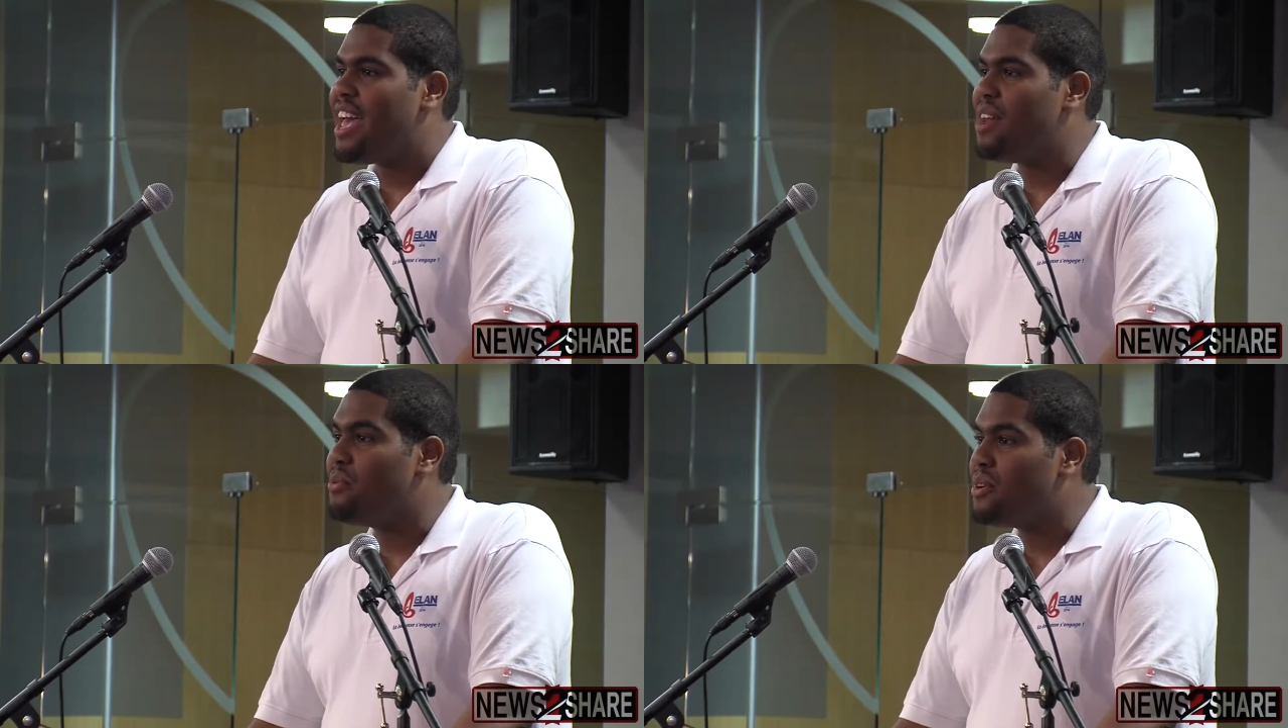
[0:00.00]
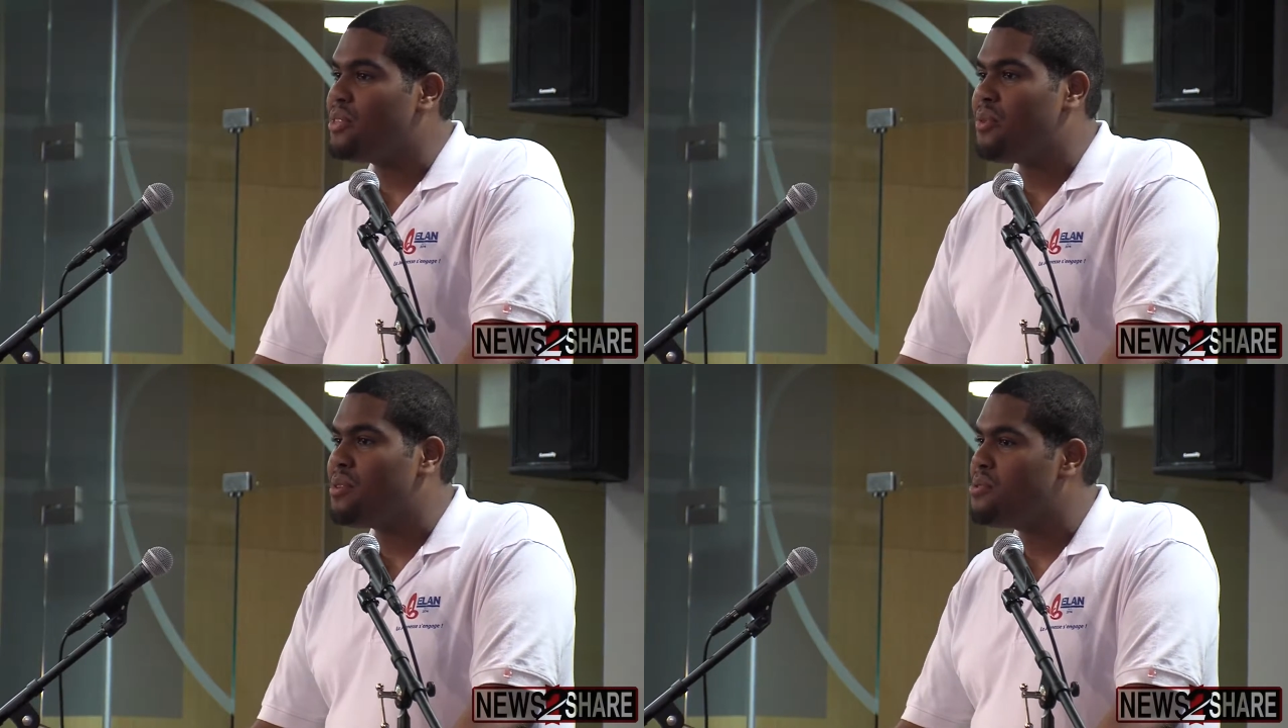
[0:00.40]
and we're
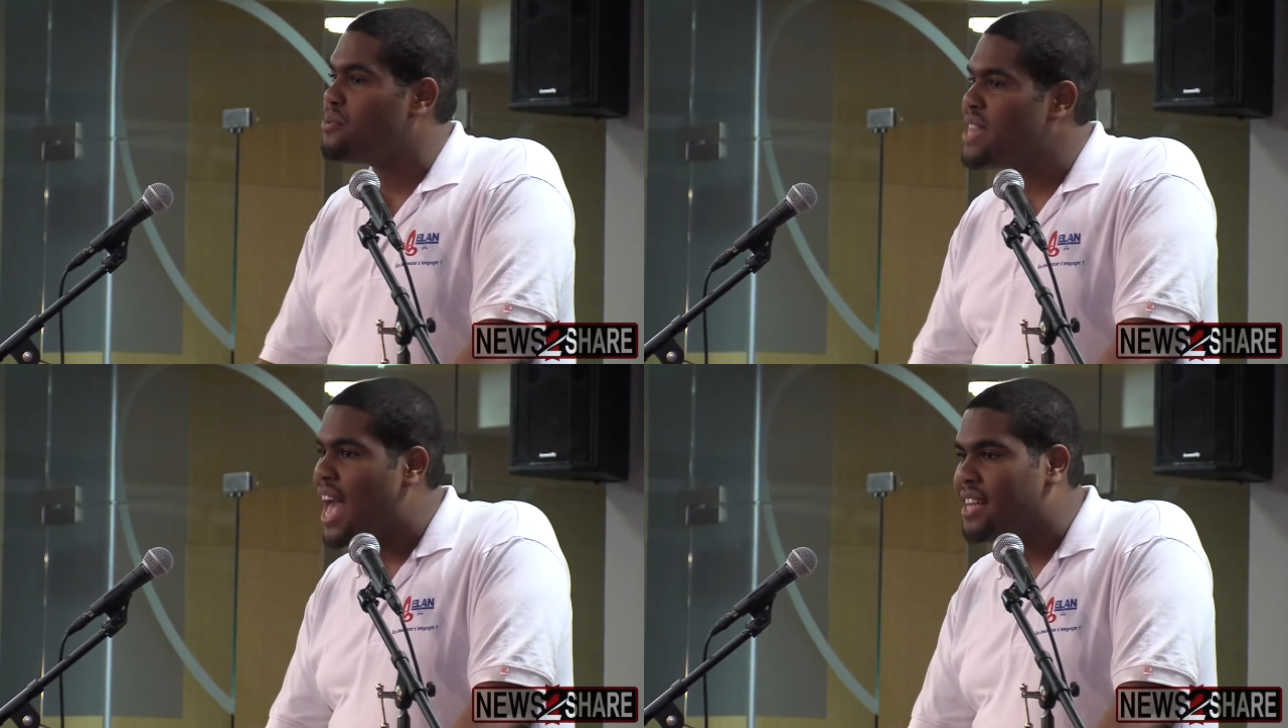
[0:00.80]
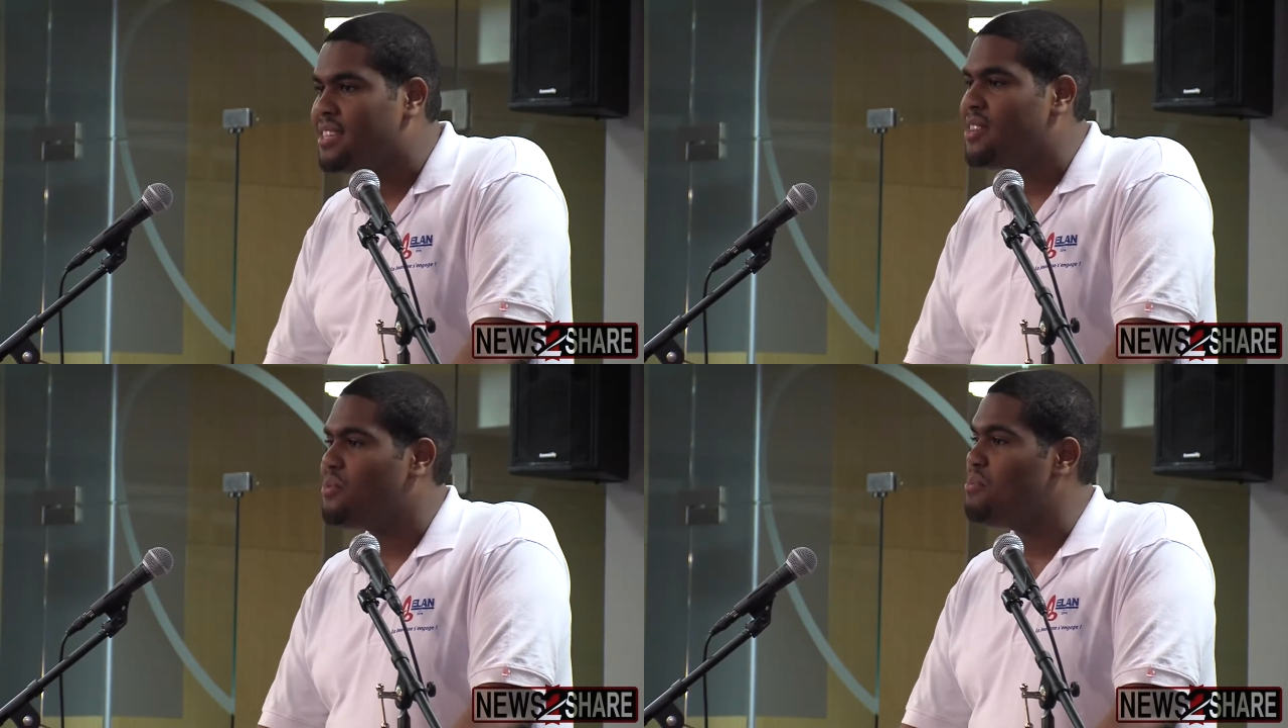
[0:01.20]
the ones who
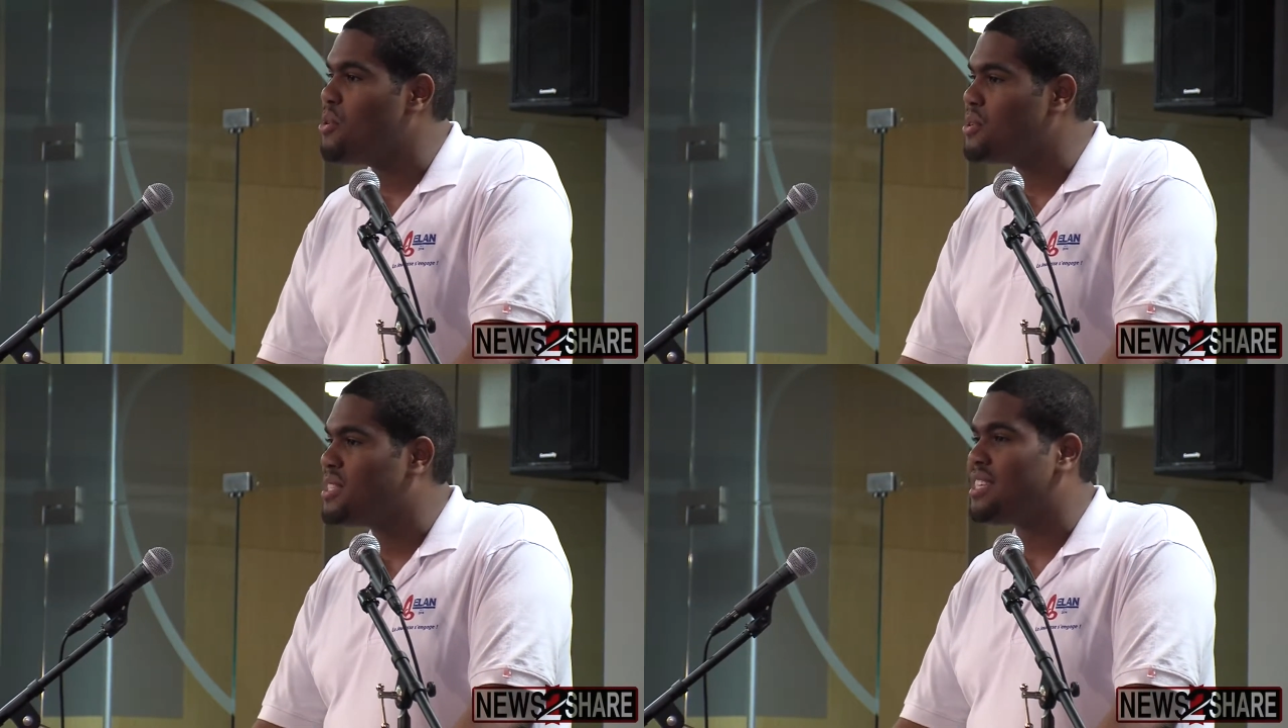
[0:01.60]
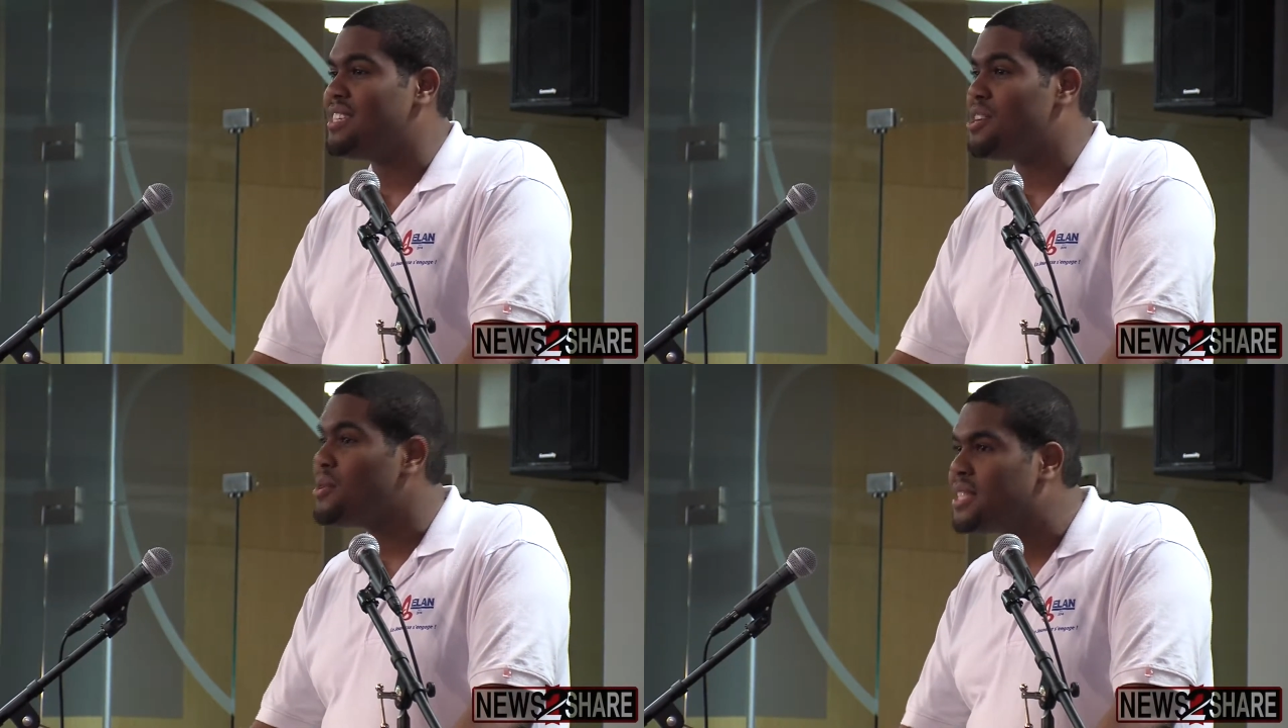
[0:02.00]
react most
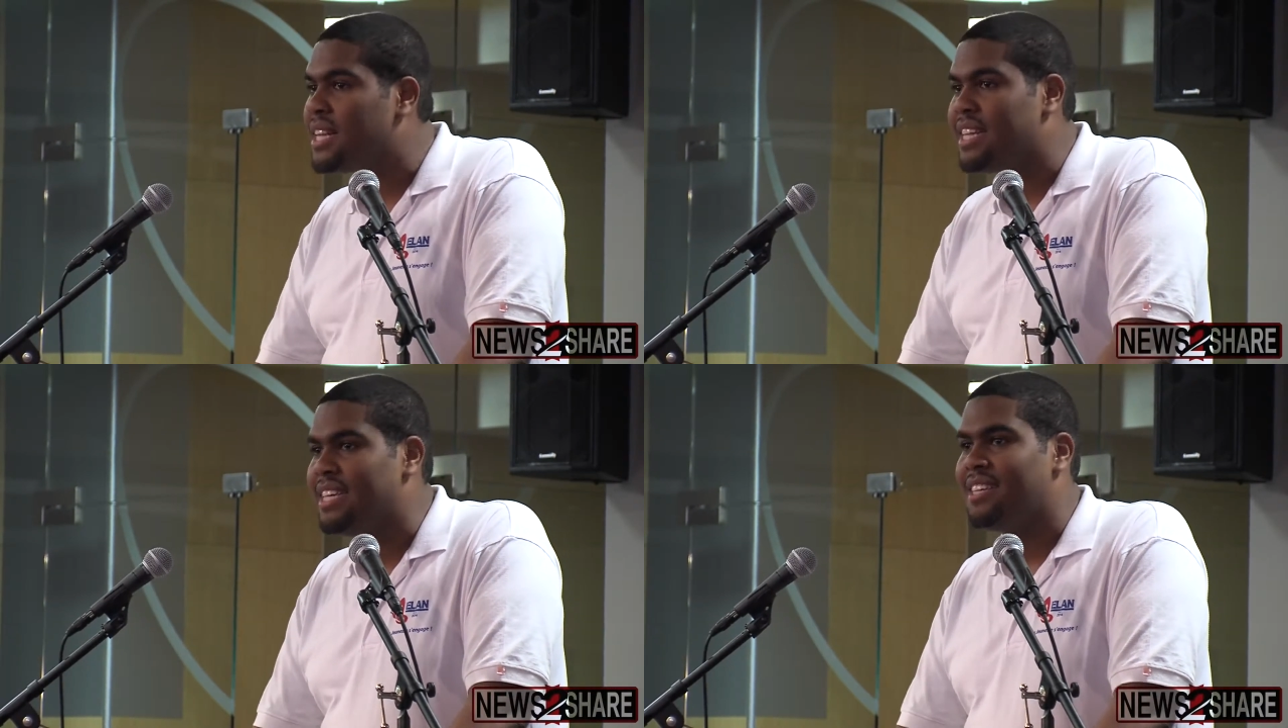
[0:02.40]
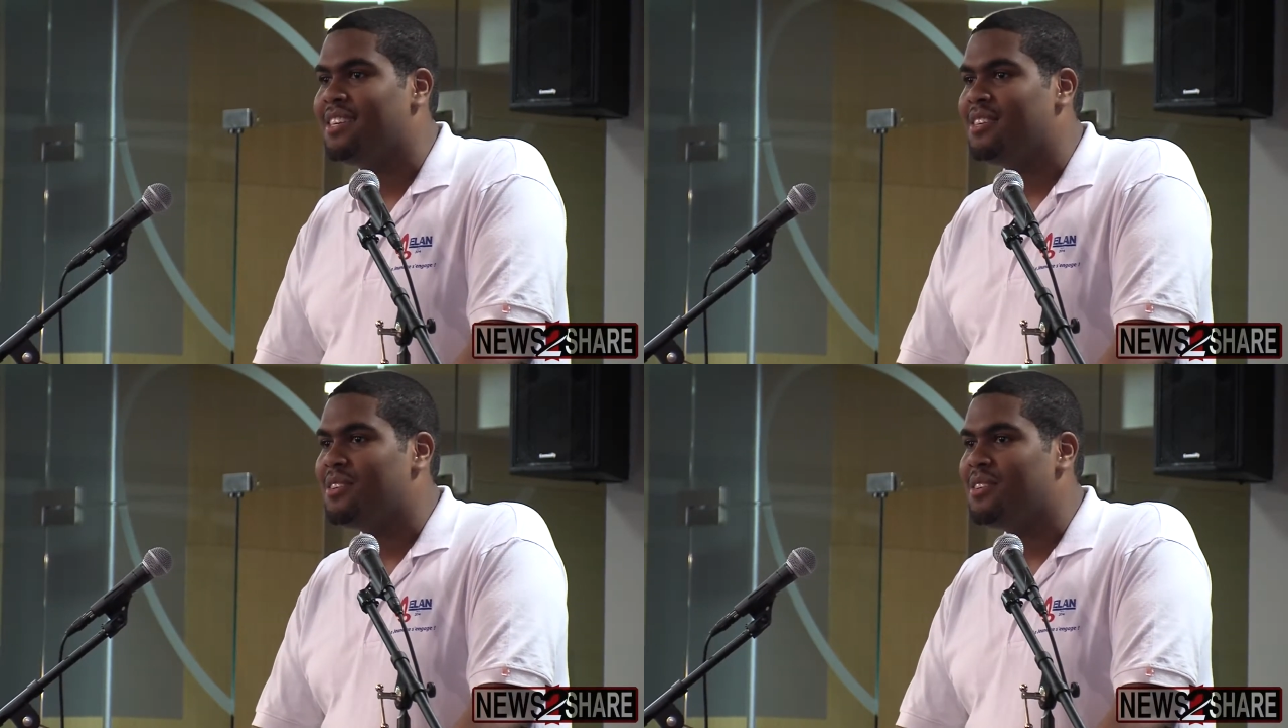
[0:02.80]
innocently